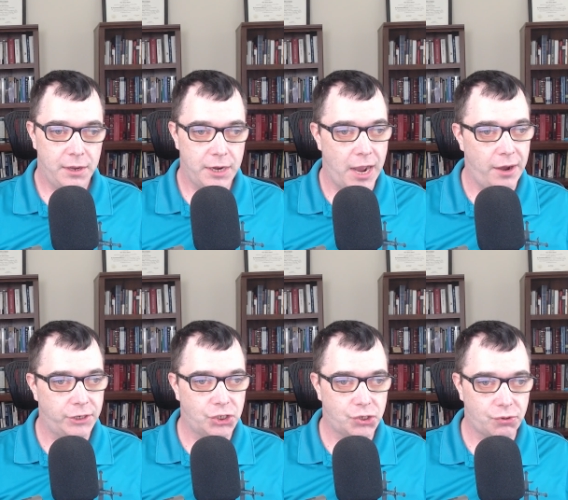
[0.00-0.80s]
Now, a
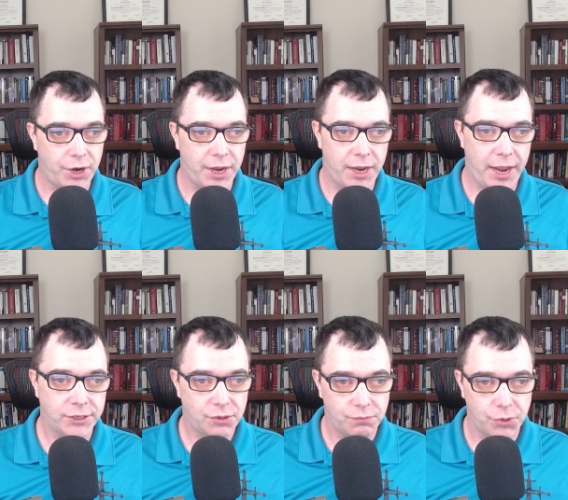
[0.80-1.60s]
tree
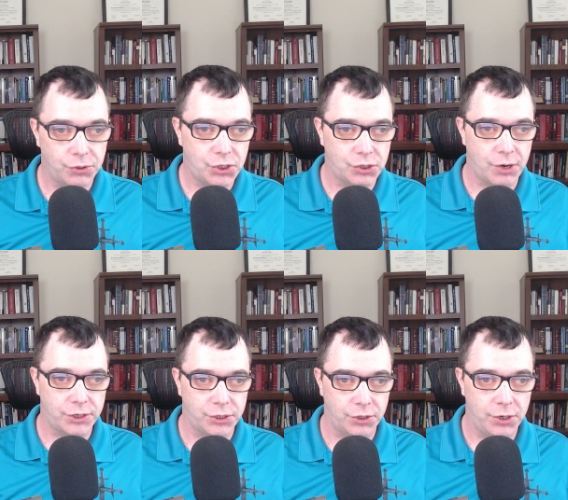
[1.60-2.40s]
has a root
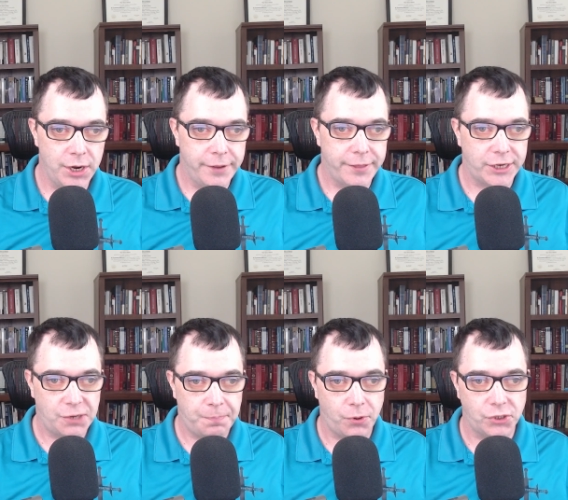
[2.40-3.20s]
structure that
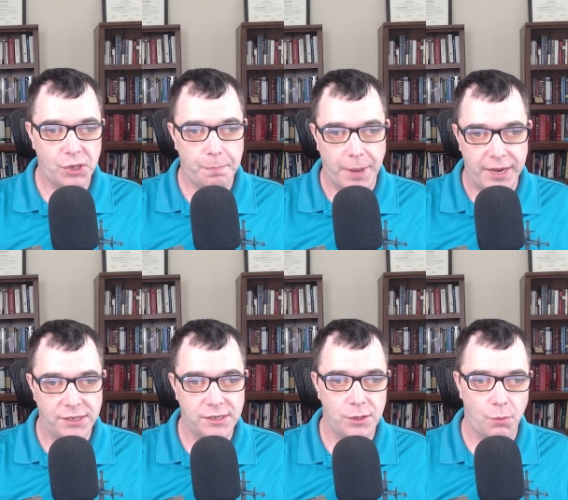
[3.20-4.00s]
supports the
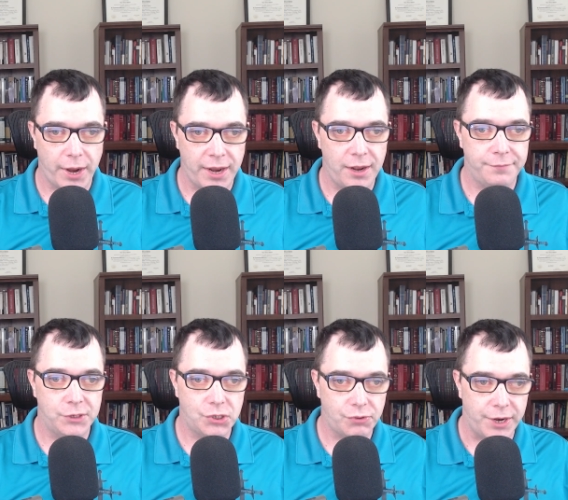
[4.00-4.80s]
base and the weight of the
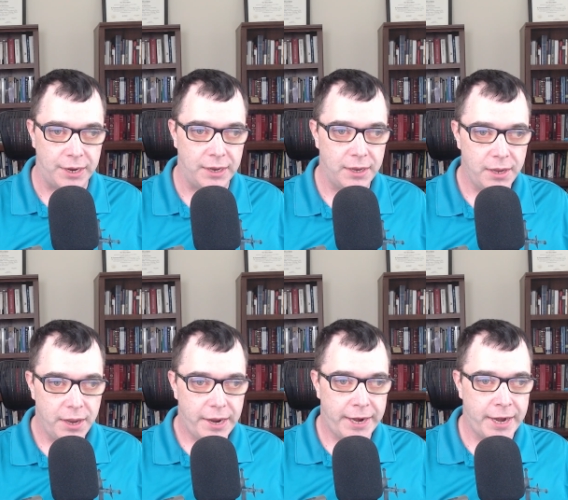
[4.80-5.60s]
tree.
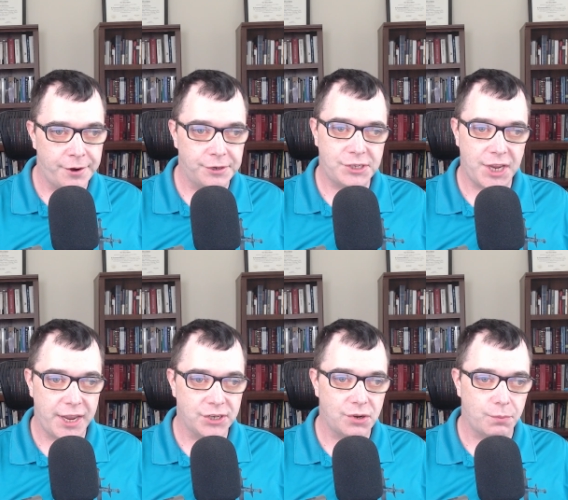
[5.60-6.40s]
Inerrancy
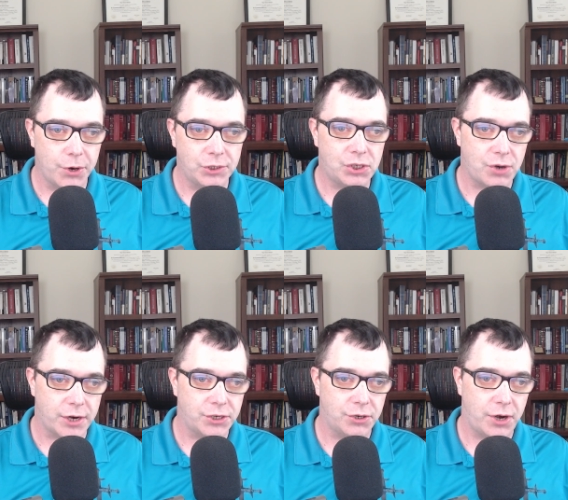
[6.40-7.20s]
is the root
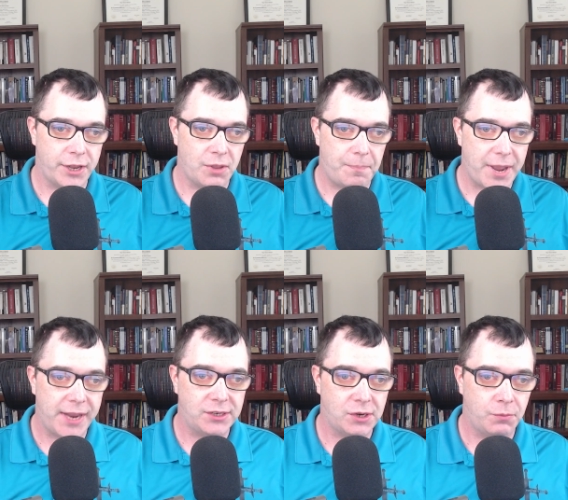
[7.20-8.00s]
structure and the
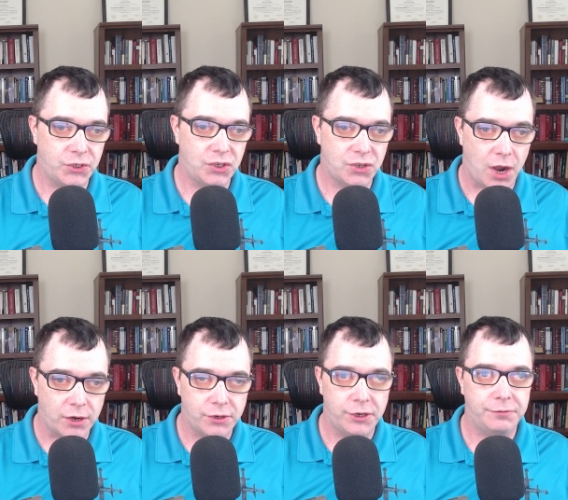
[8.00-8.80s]
base on which the
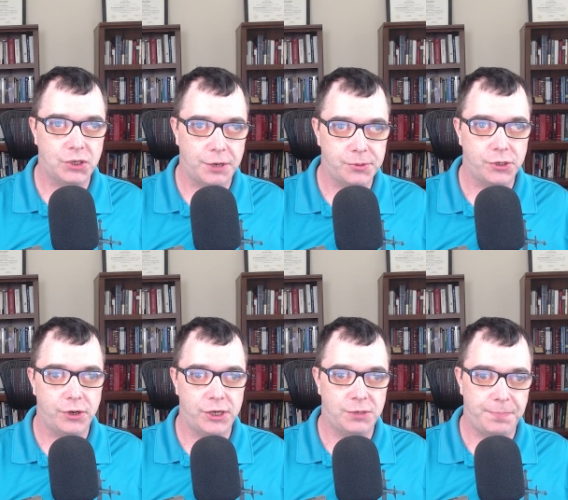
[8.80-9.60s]
doctrine of
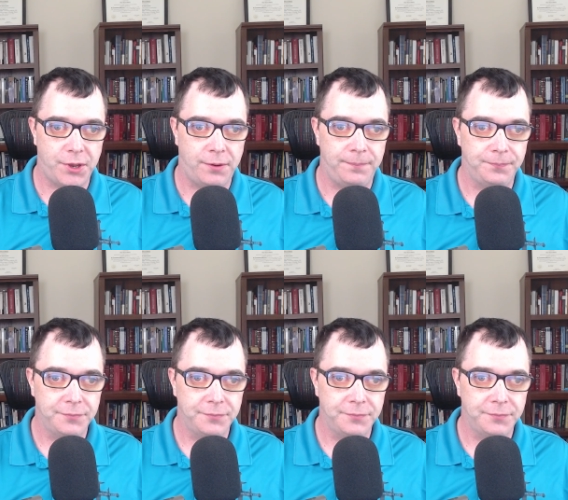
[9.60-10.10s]
Scripture is built.